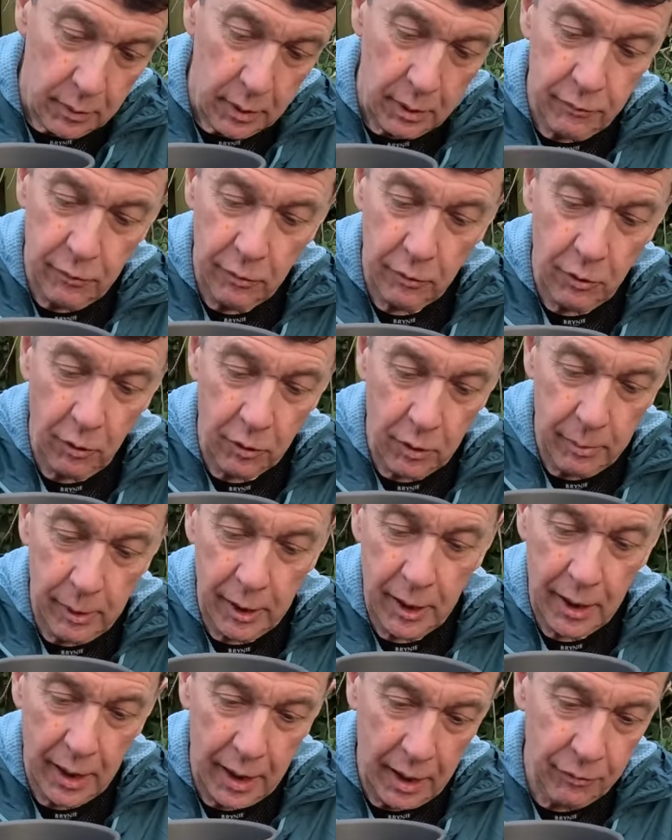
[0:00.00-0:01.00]
if you've got to be
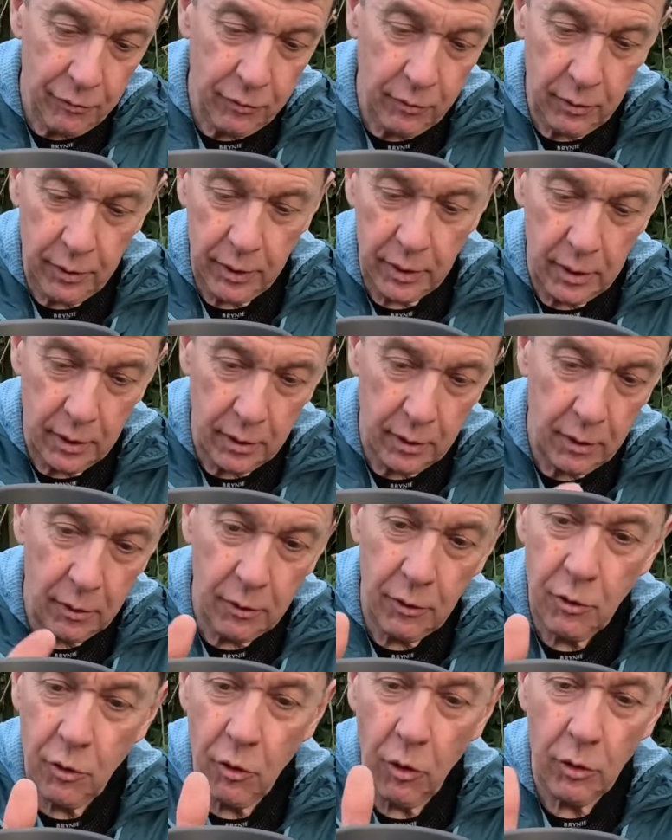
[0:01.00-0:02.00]
careful that you're
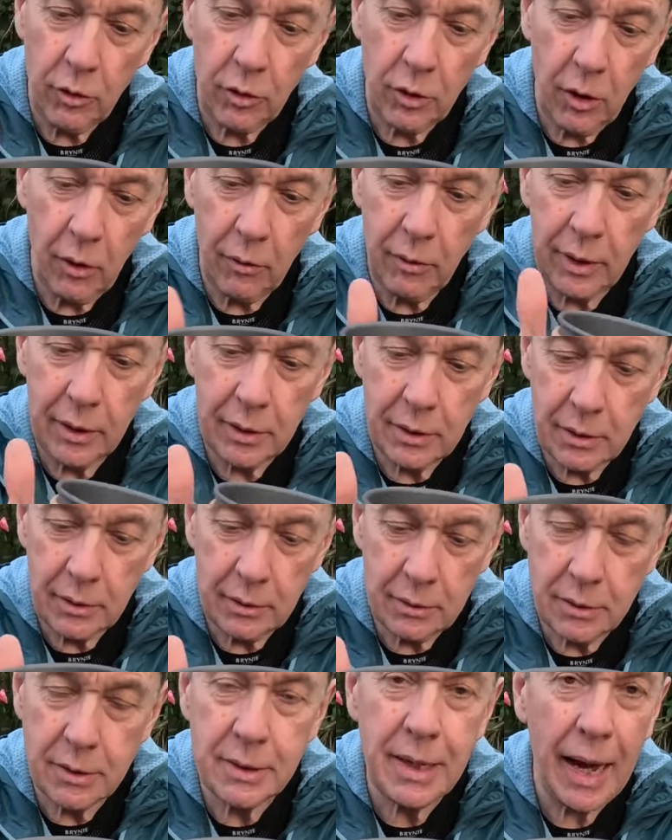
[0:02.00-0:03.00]
not going to
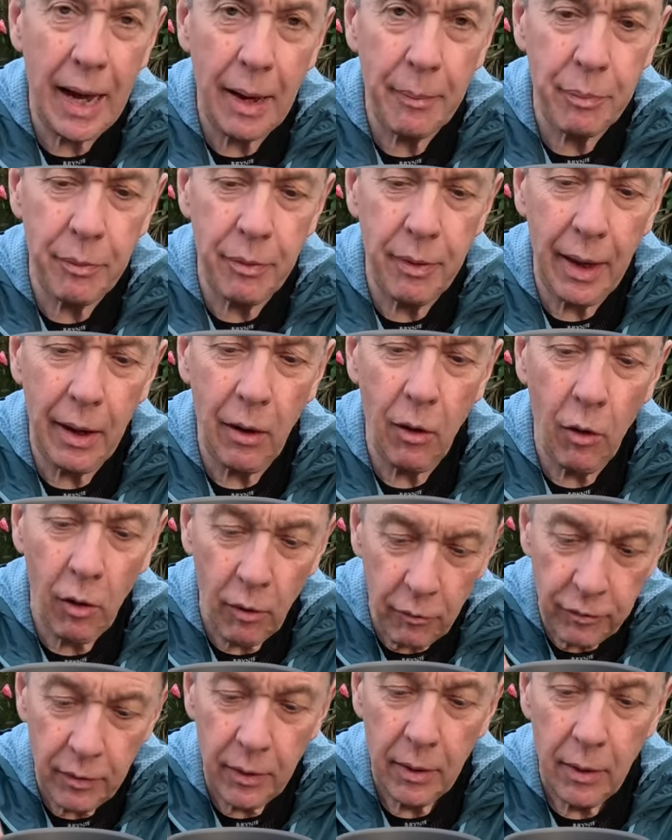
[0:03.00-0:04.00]
tap that
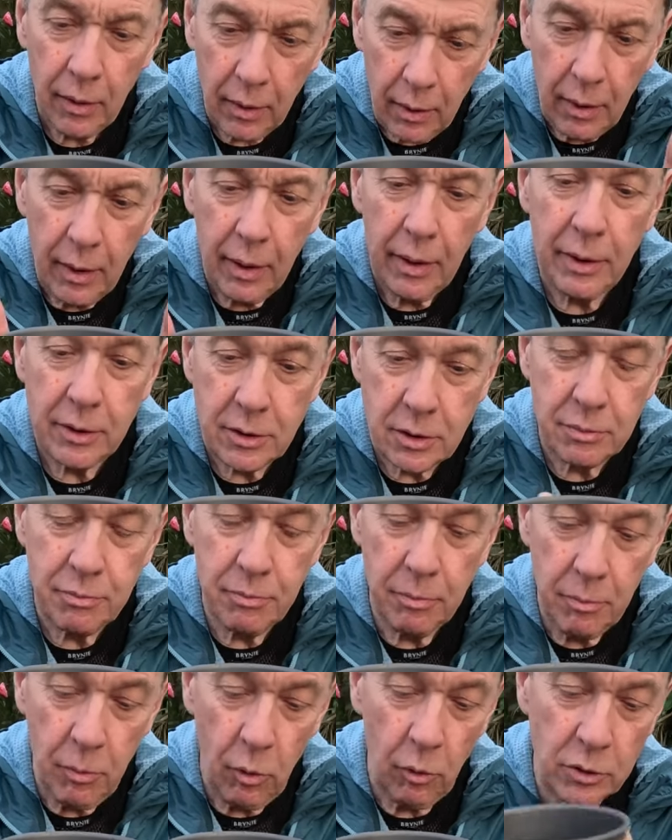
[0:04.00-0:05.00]
off. It's
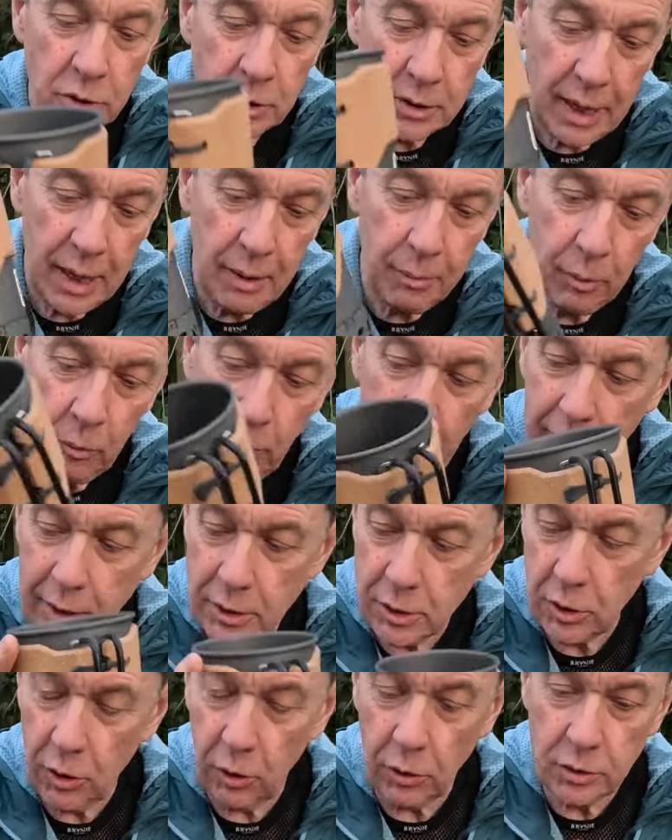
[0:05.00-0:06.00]
more stable when
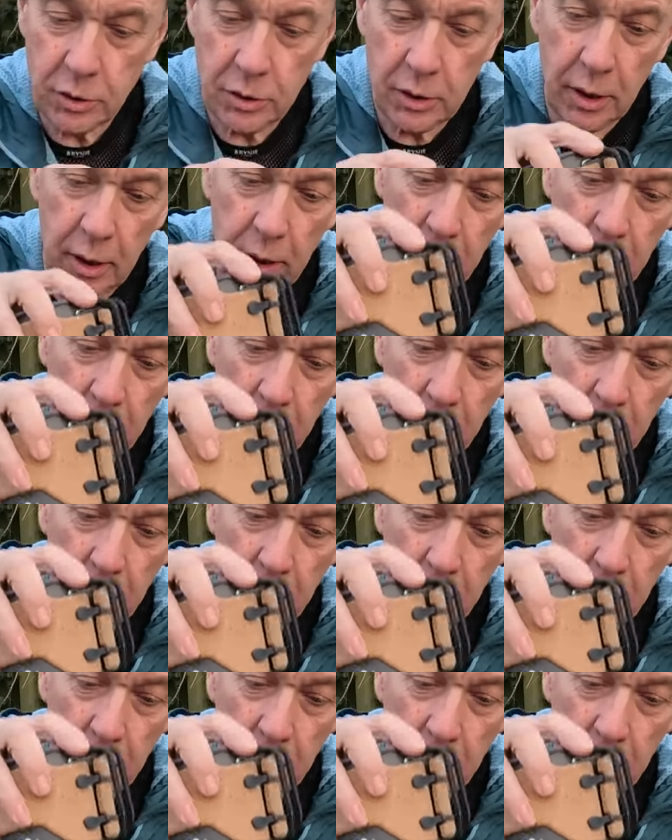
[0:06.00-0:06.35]
it's got